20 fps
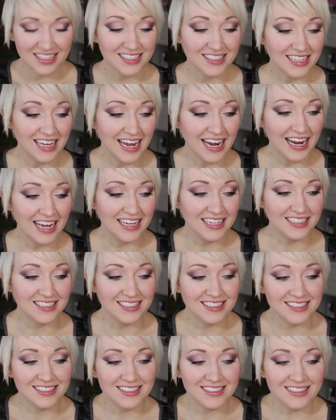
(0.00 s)
And
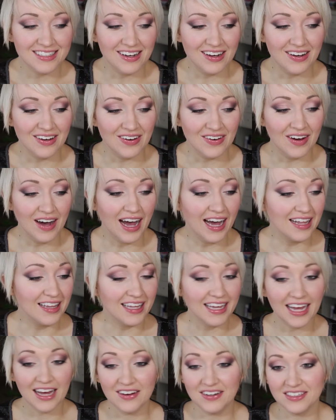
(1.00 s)
so I
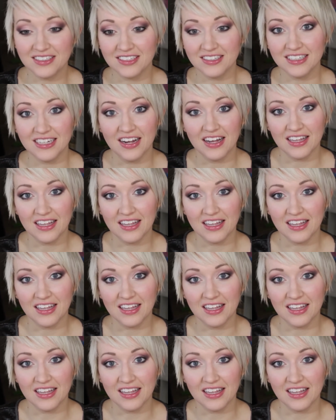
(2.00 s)
like how it turned out.